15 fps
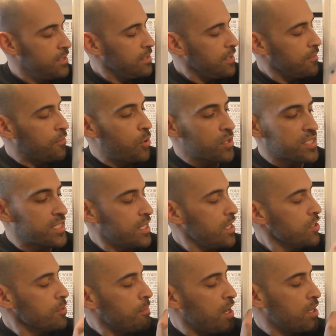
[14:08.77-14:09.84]
Of course, the
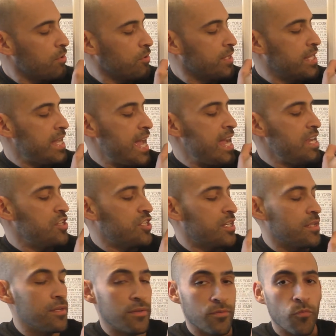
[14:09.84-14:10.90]
other model, the
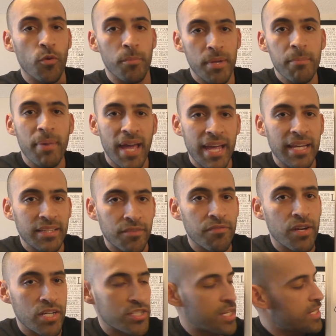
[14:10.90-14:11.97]
agent will be paying the
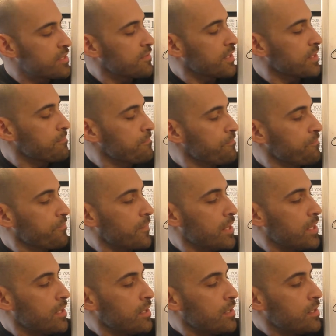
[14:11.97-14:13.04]
franchise fee.
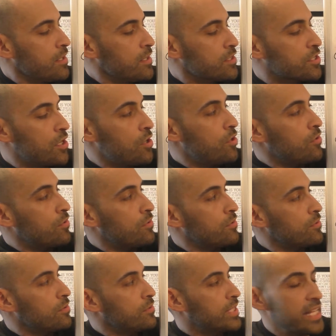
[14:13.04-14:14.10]
So
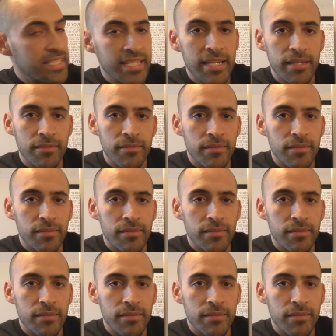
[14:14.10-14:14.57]
that's it.